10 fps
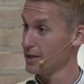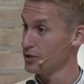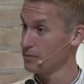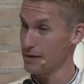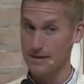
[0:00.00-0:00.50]

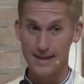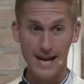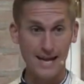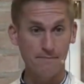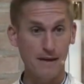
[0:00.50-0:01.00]
issue
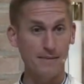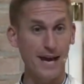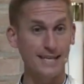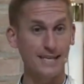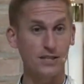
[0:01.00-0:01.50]

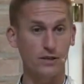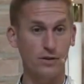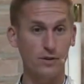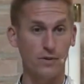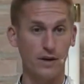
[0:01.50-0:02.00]
maybe I
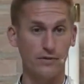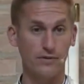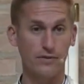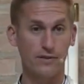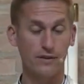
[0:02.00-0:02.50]
disagree
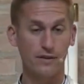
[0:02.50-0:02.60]
with,